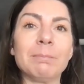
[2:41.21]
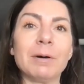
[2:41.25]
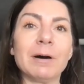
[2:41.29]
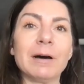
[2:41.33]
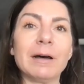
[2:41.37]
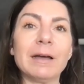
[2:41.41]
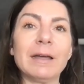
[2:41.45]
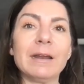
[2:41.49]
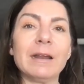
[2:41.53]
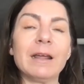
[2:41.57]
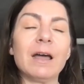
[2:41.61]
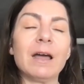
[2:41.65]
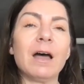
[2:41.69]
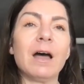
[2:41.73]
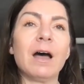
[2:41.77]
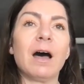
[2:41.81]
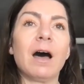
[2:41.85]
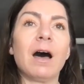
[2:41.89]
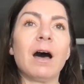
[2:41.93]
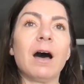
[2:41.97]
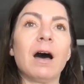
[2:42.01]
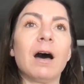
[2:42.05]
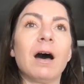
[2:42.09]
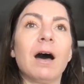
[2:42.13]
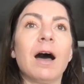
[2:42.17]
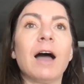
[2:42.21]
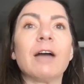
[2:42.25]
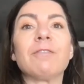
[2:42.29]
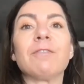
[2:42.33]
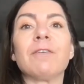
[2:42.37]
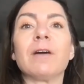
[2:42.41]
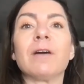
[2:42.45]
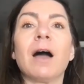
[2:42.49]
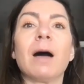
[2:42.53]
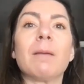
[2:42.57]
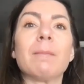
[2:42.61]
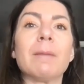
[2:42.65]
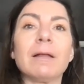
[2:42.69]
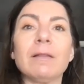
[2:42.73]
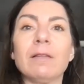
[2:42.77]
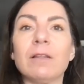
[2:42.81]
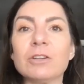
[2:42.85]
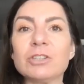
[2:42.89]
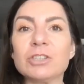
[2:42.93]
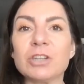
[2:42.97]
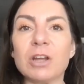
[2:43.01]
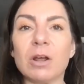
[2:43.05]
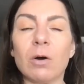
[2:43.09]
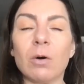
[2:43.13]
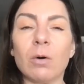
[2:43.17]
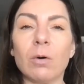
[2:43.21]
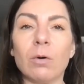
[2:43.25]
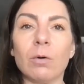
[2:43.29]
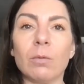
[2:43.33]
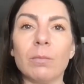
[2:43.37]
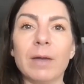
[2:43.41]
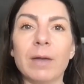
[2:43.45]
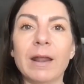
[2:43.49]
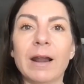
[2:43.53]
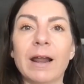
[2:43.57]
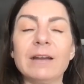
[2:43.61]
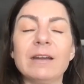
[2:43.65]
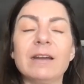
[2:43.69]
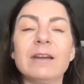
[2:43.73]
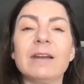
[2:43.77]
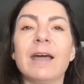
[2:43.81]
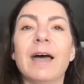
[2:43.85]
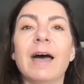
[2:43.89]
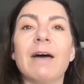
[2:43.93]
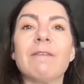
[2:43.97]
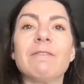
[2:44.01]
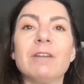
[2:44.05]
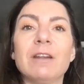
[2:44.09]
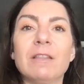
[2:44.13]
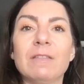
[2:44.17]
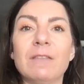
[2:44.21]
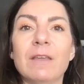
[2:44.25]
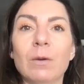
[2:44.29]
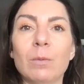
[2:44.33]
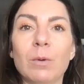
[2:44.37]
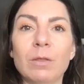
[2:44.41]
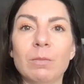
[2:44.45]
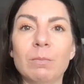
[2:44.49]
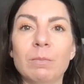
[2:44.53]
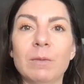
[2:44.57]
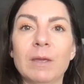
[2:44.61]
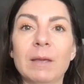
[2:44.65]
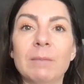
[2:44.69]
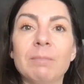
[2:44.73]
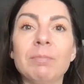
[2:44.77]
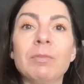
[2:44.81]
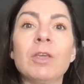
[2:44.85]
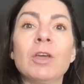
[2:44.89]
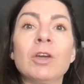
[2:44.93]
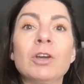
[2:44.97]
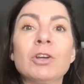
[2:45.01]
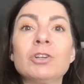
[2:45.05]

but uh, I forgot my lunch at home and I didn't have anything with me.